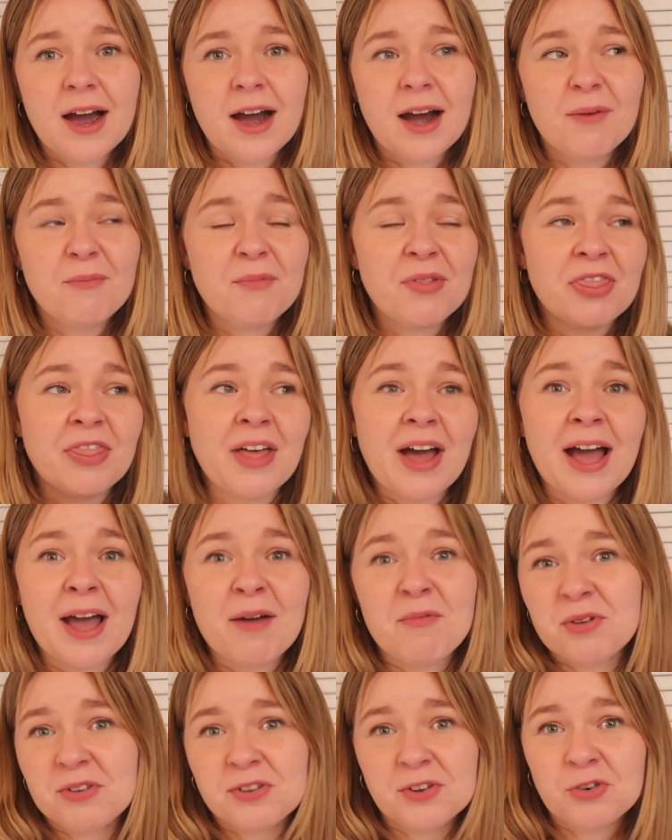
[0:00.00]
That
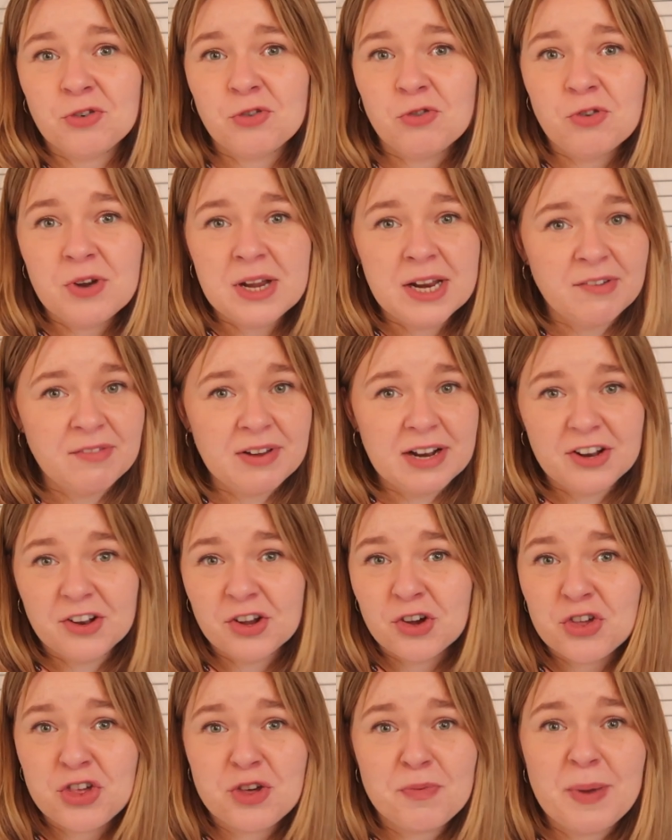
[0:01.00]
episode really
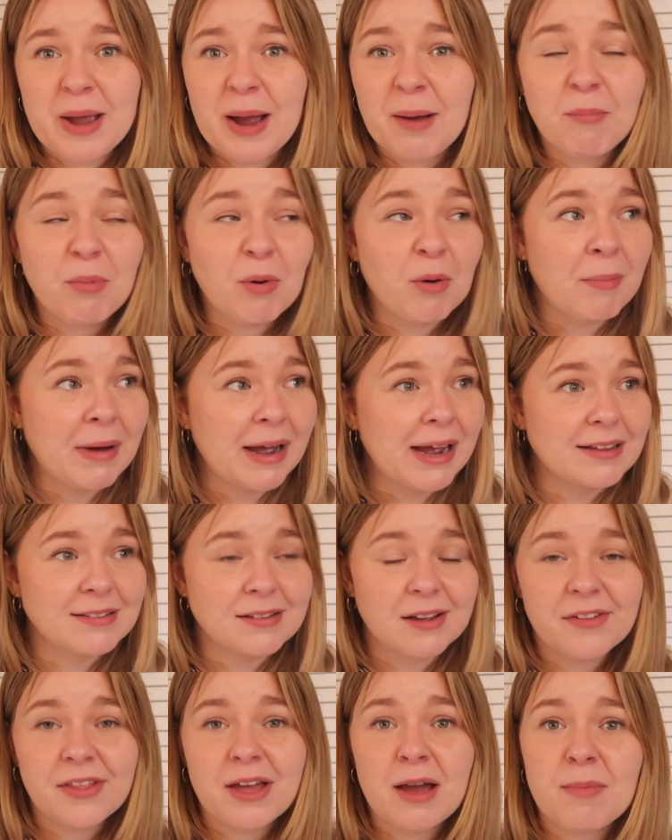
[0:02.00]
touched me. I bawled my eyes
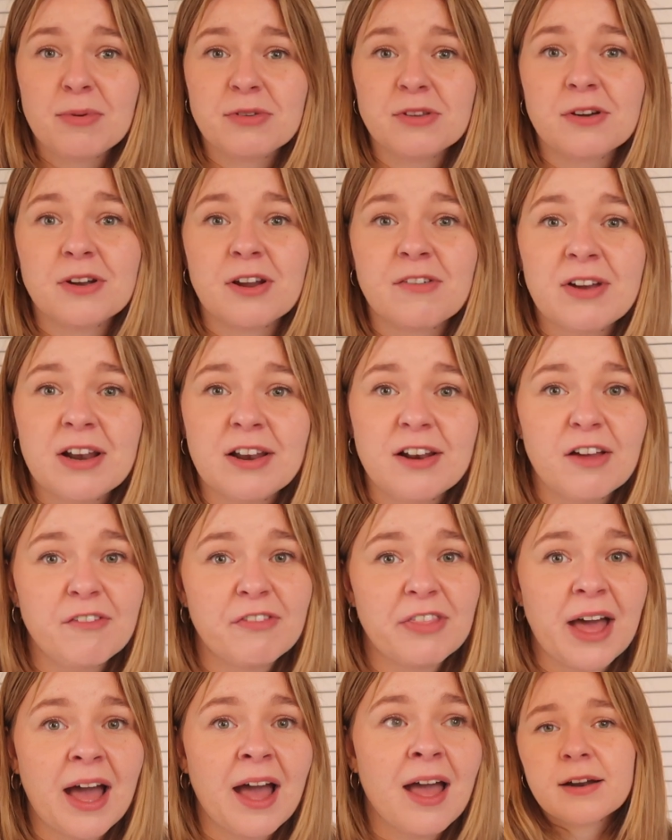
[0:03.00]
out of that episode. I really
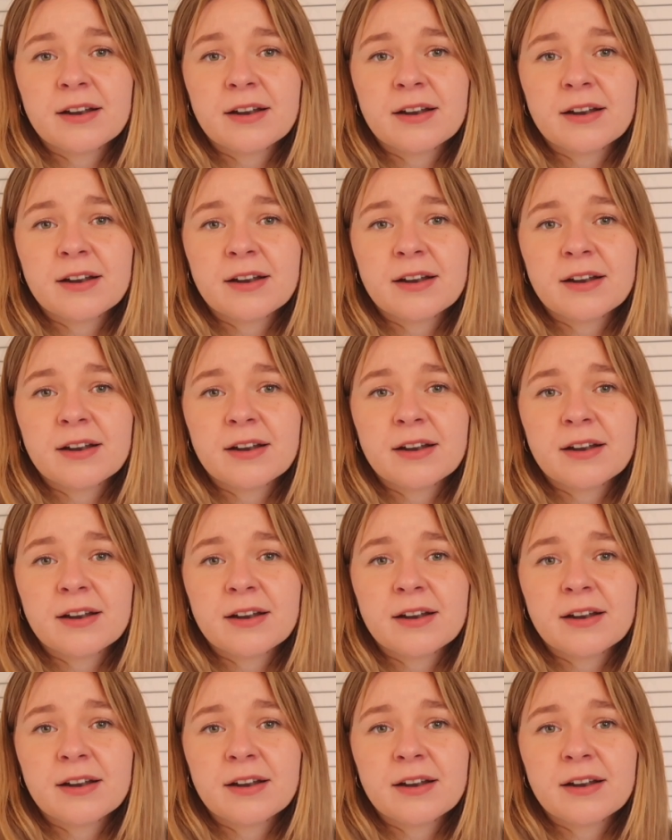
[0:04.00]
loved that.